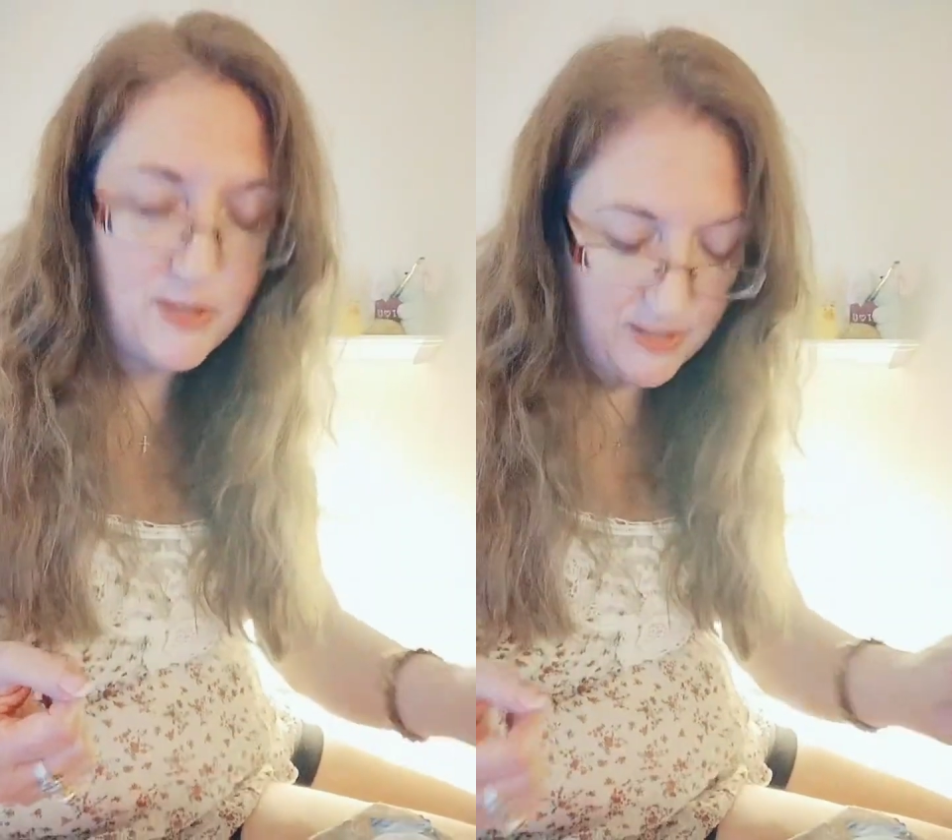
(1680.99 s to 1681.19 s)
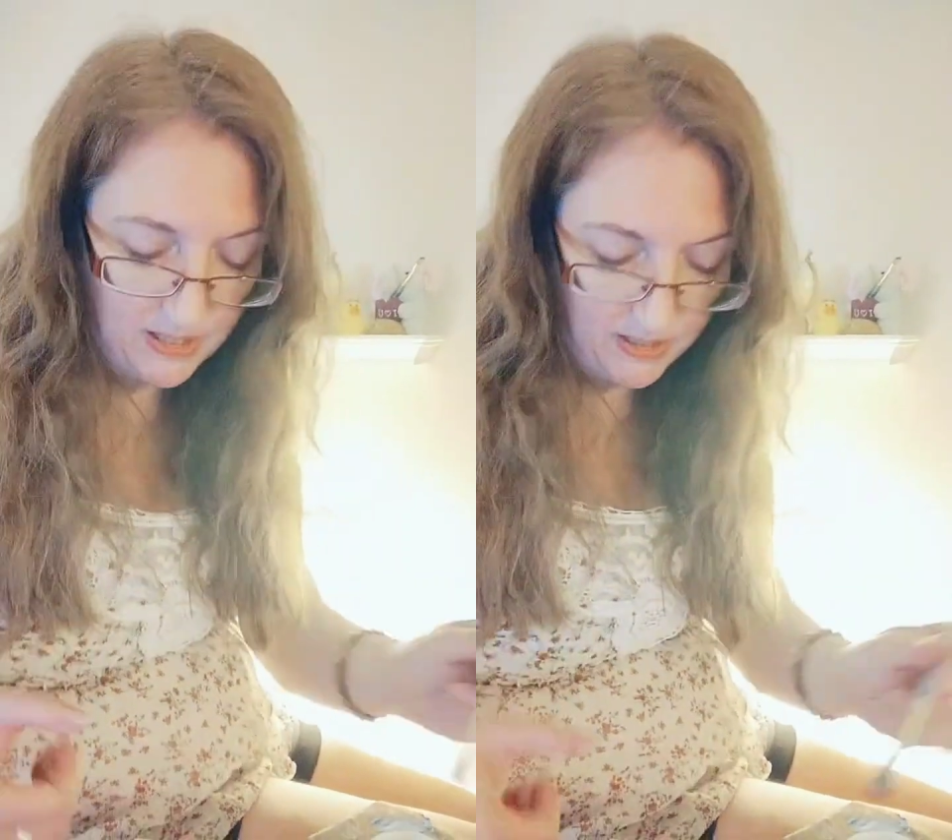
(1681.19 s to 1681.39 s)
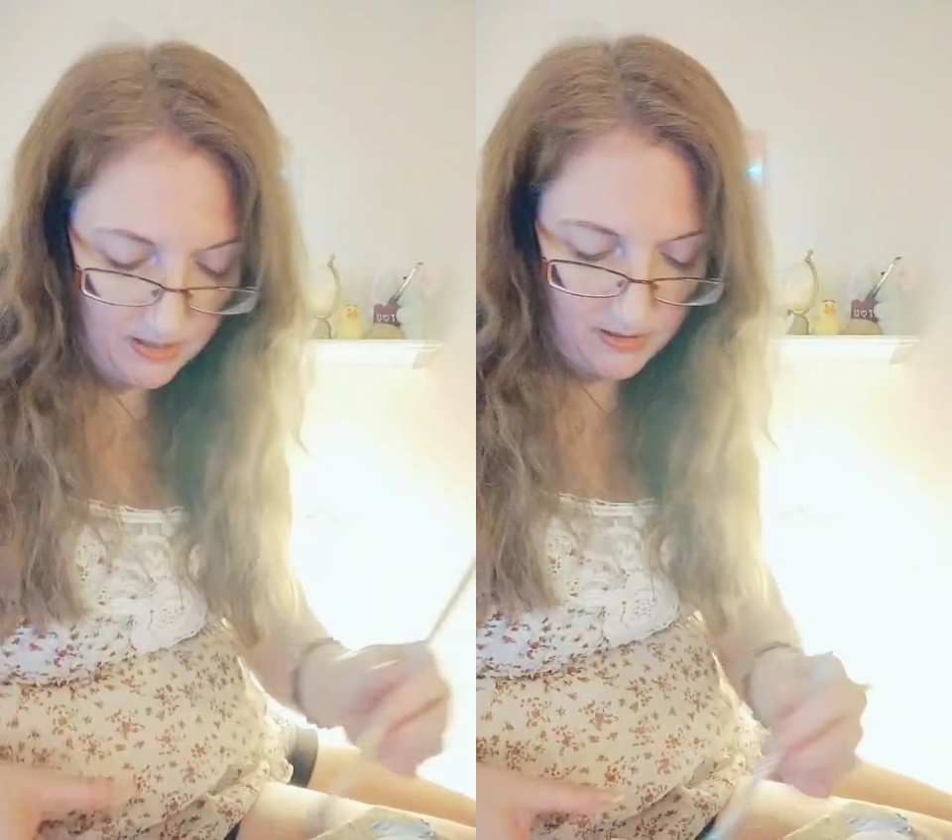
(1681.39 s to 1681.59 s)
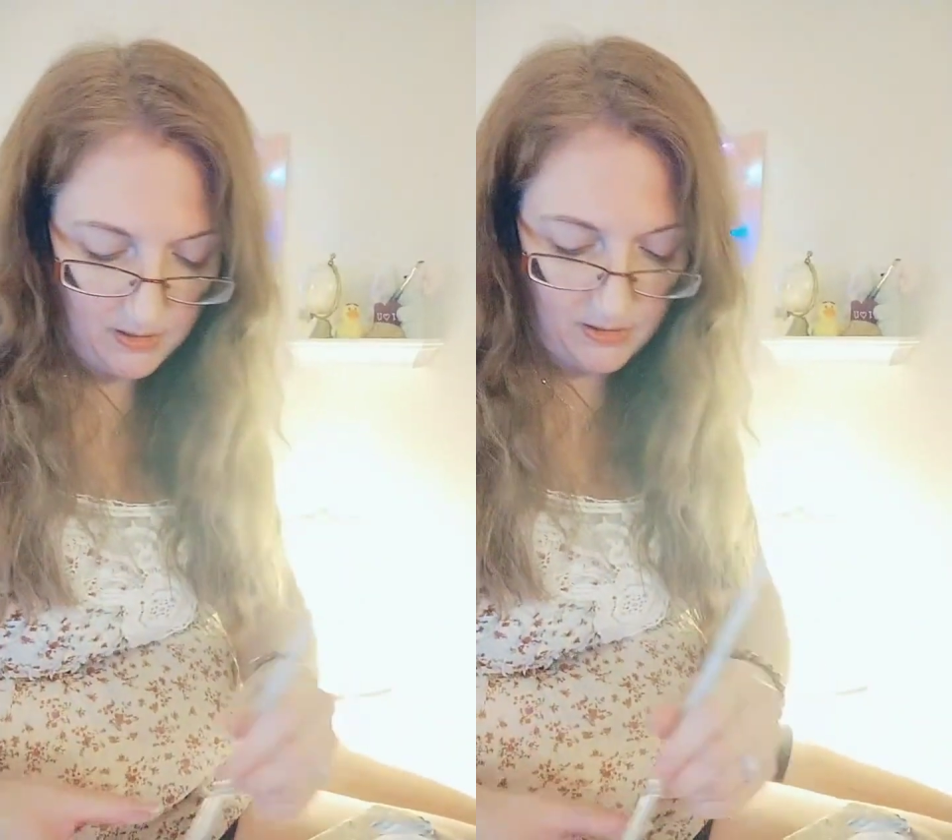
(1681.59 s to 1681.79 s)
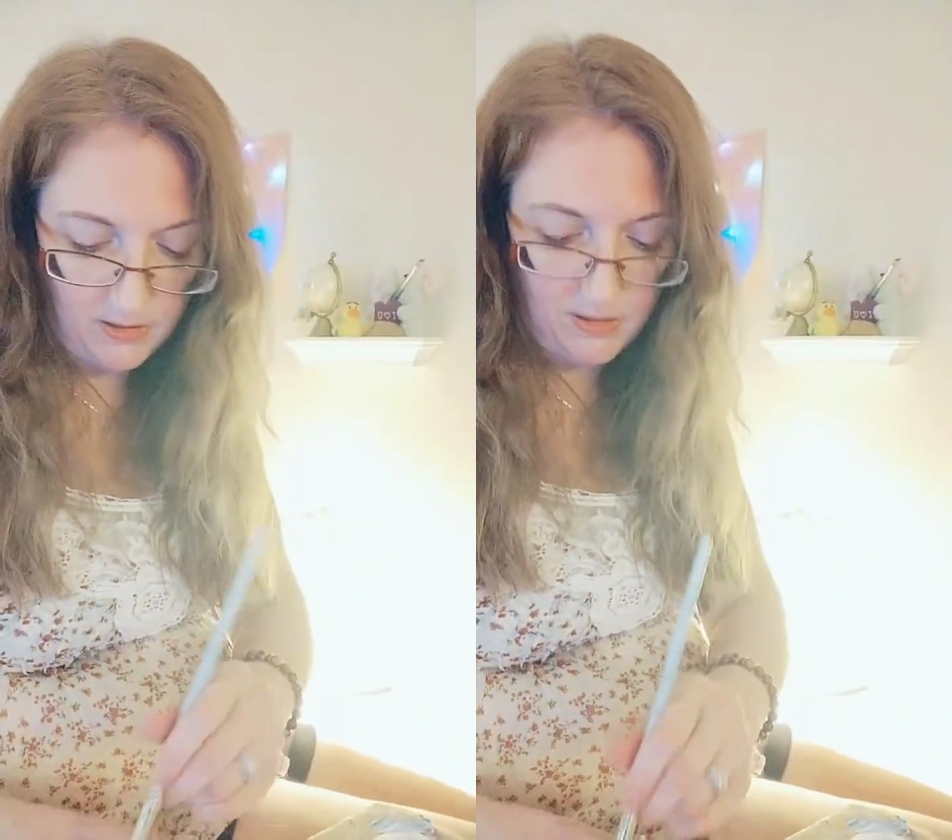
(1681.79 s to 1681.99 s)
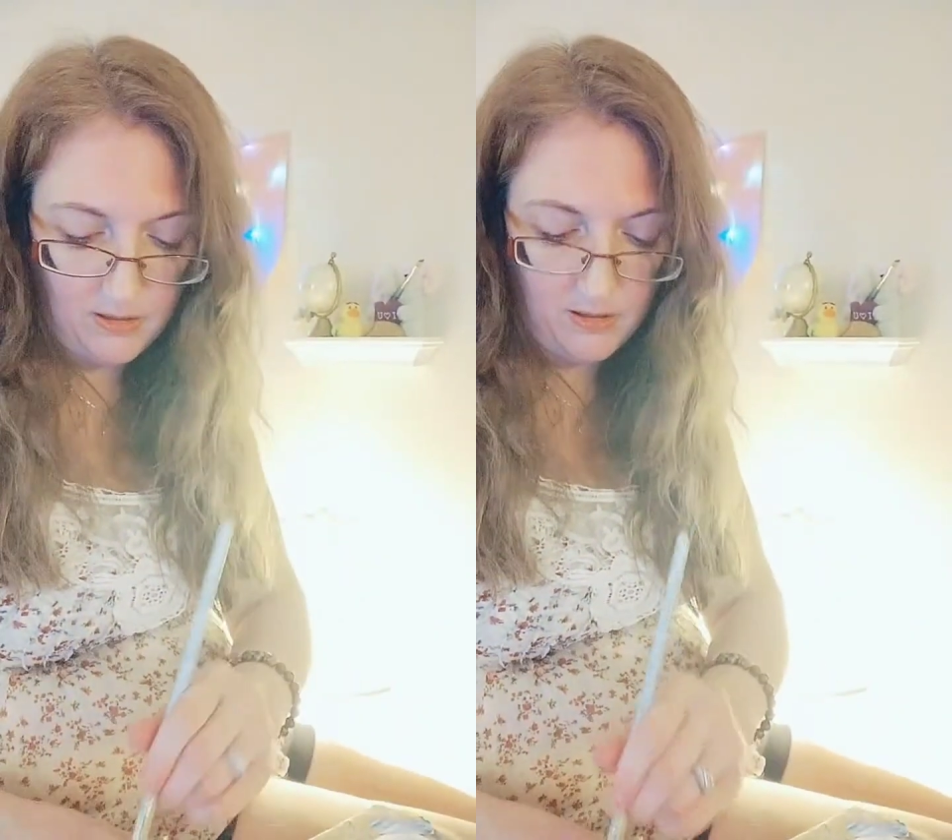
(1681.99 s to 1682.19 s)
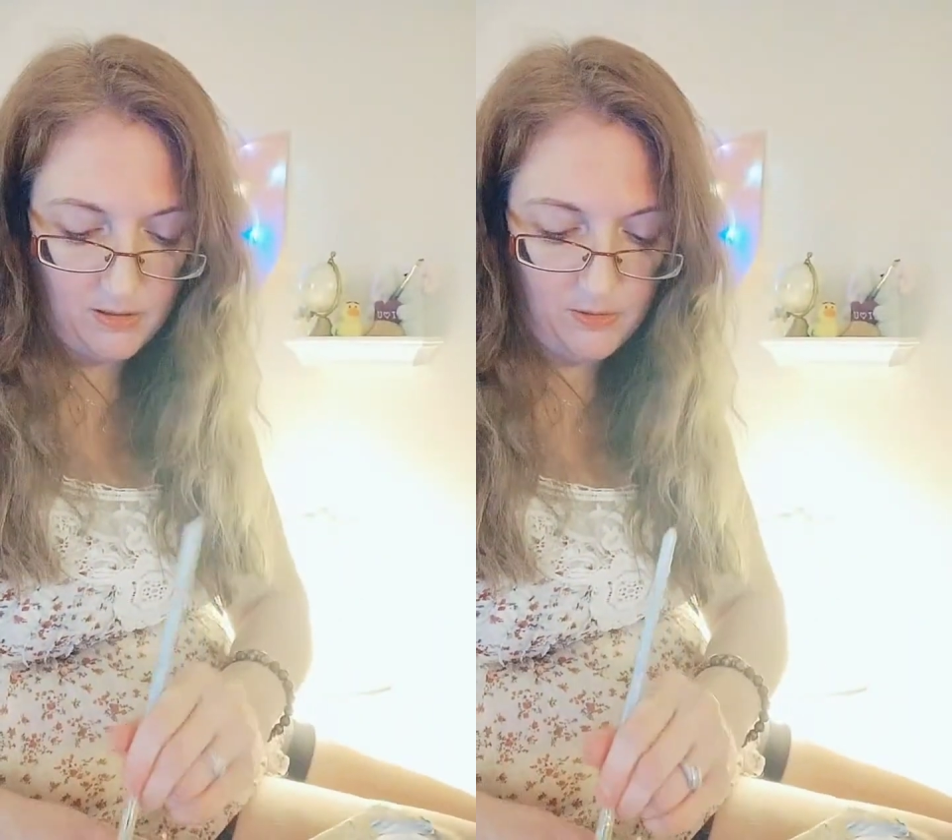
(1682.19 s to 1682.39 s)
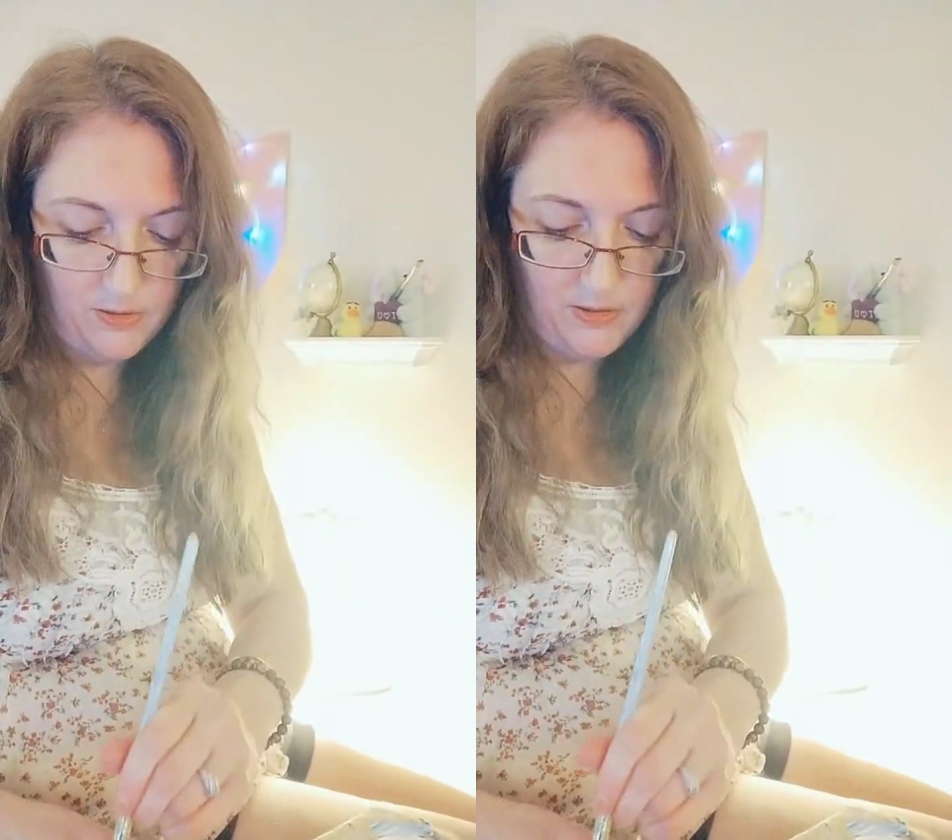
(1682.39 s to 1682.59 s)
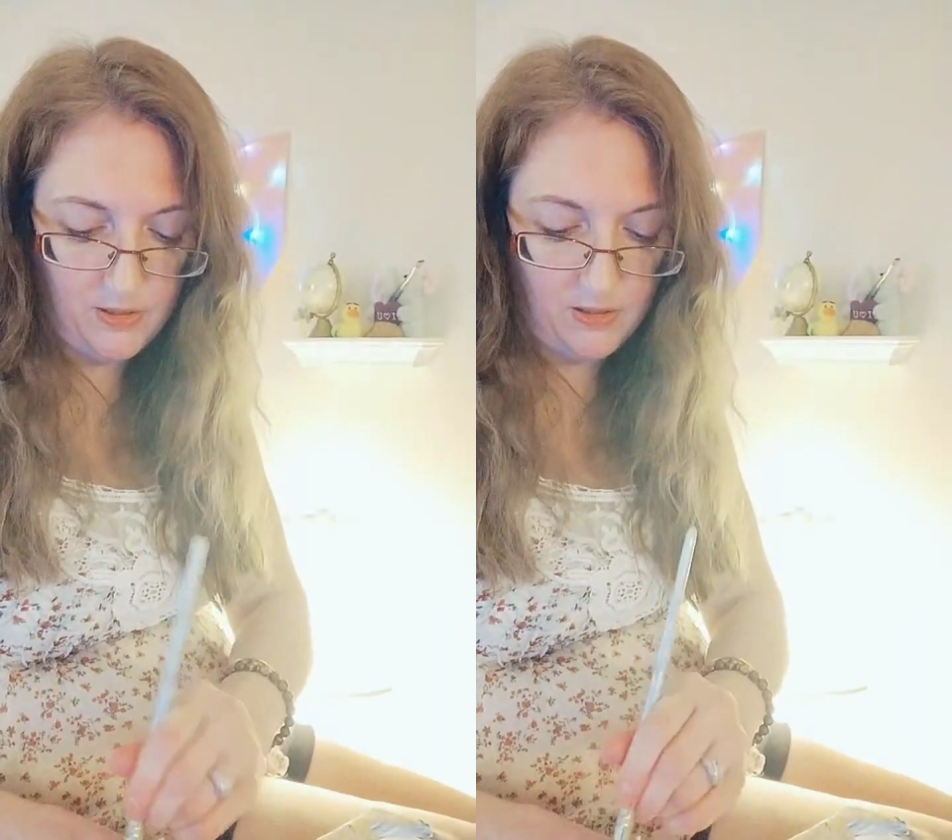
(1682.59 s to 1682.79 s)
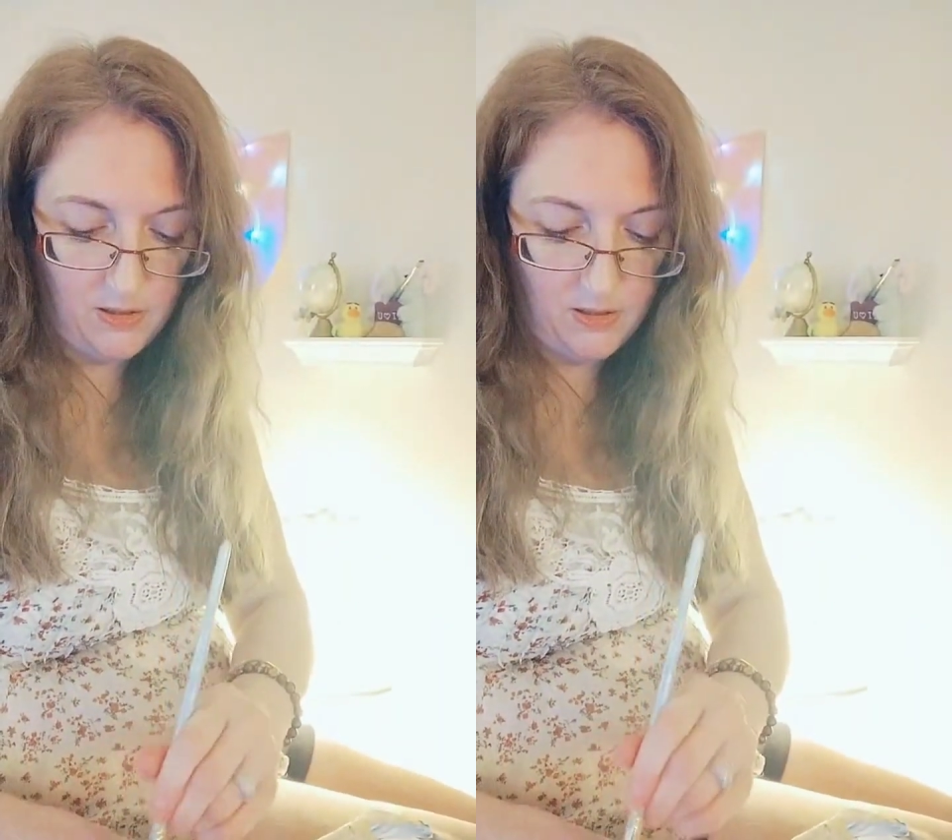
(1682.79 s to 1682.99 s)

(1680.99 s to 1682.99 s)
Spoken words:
Z? Or is it...